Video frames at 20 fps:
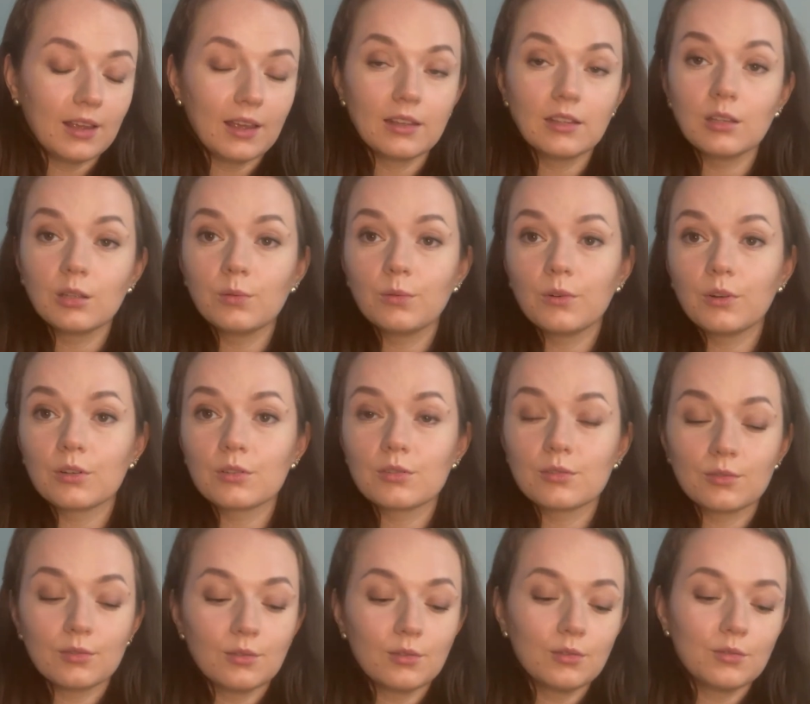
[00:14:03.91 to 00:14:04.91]
and it works
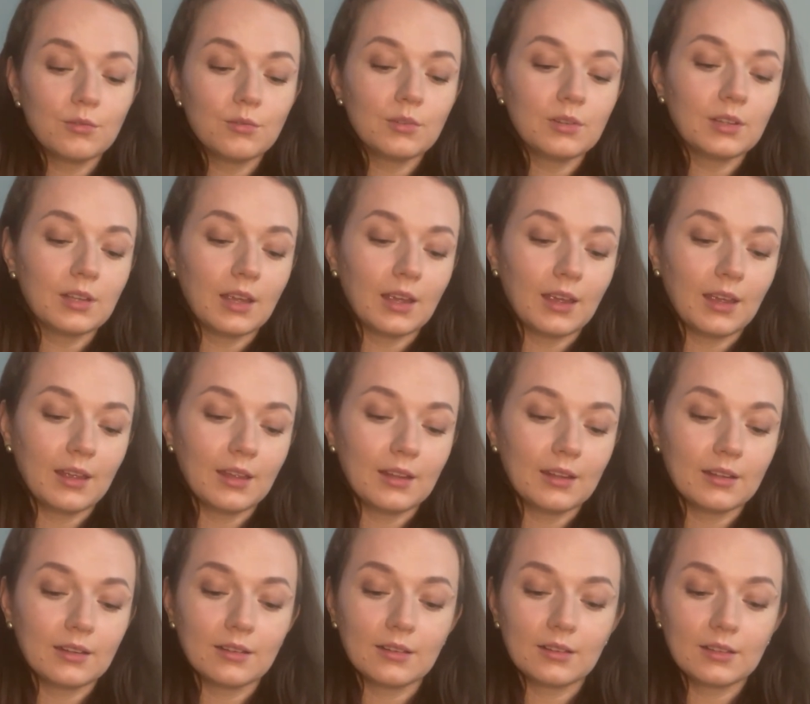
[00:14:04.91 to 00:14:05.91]
so good.
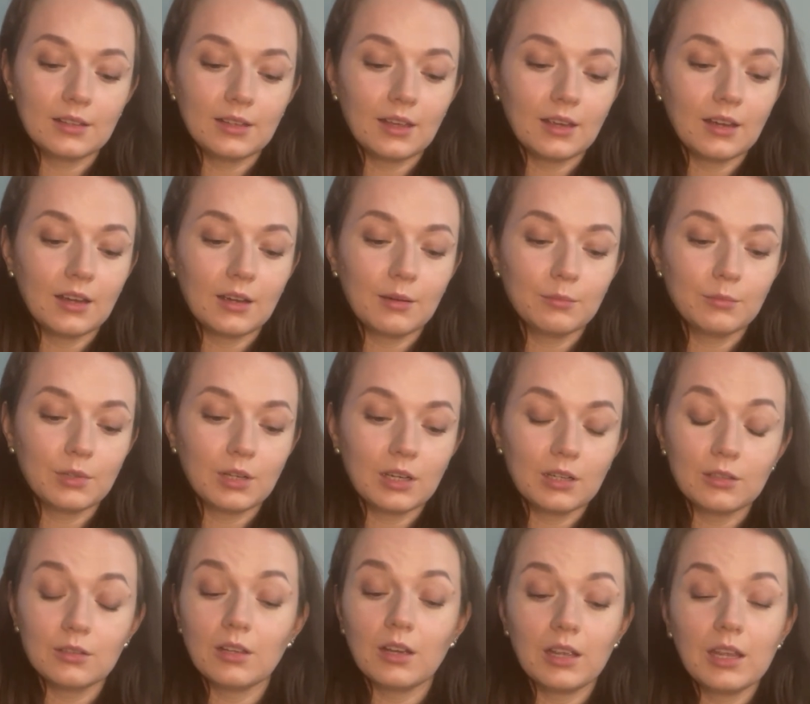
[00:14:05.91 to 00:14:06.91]
And yeah,
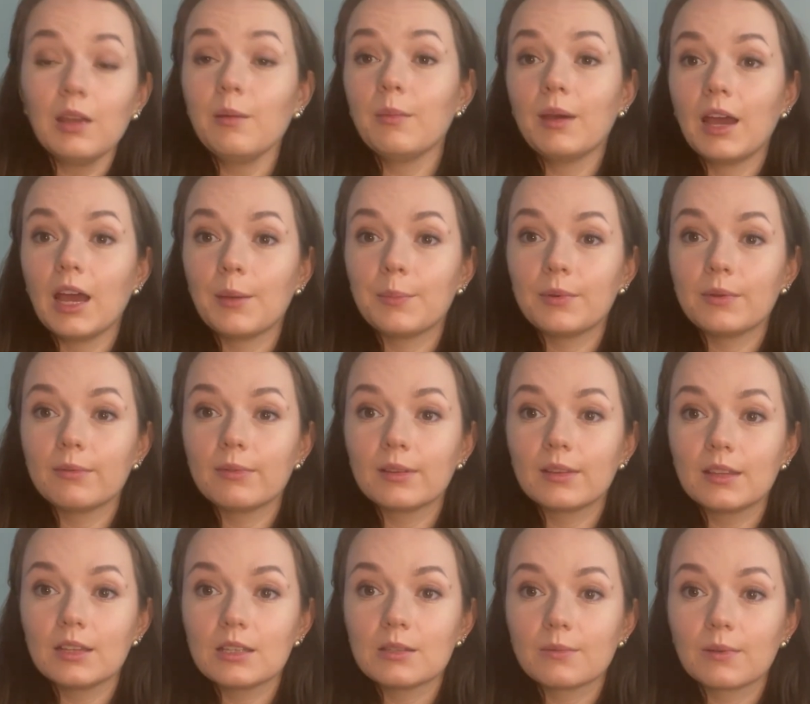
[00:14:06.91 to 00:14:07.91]
I am happy
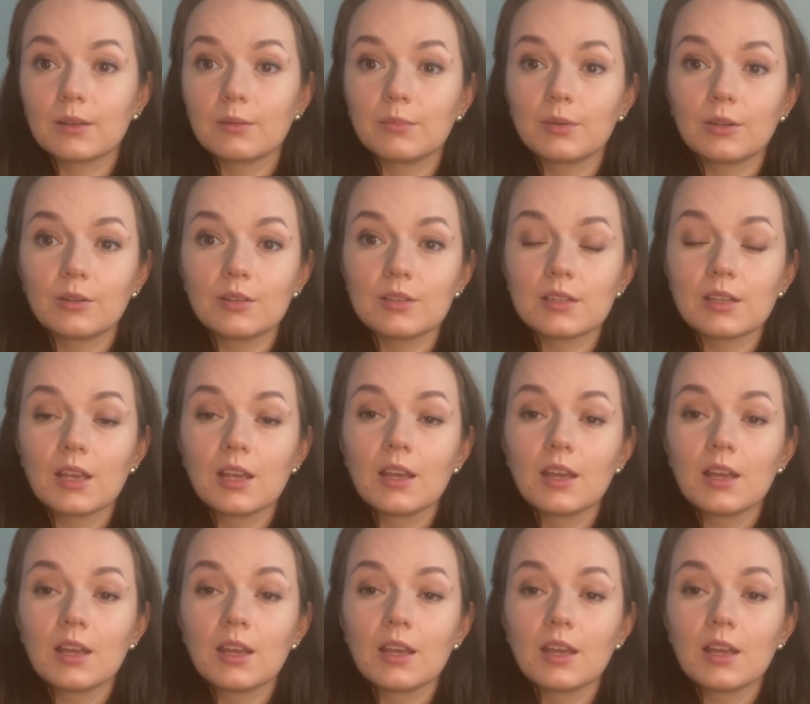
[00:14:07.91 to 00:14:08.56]
with this one, because